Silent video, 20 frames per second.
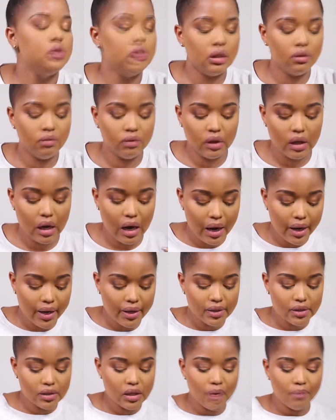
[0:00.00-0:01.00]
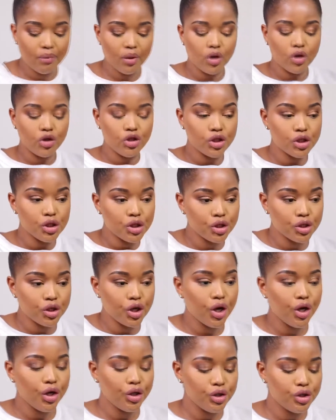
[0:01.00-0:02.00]
you're done with the eyes, I'm just
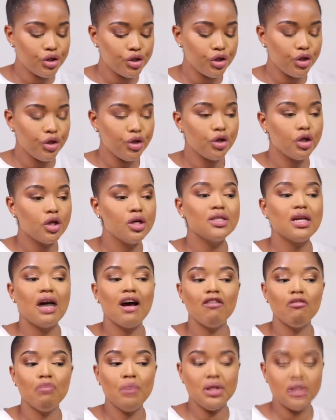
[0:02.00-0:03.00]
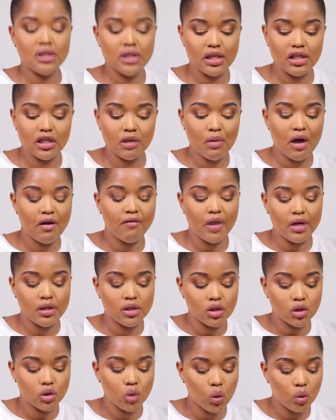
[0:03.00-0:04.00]
going to, because I've been setting my face
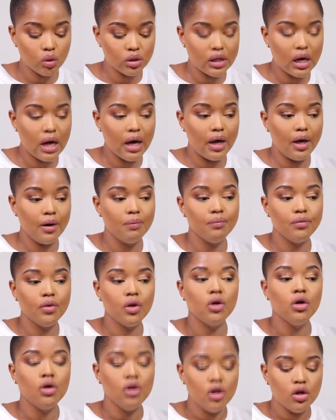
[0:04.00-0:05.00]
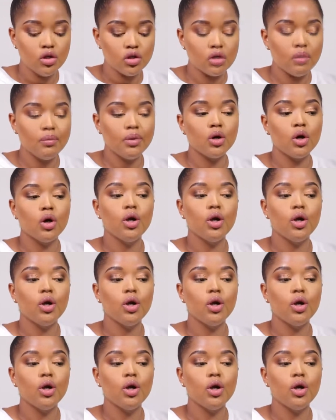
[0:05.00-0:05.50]
this whole time, so I'm gonna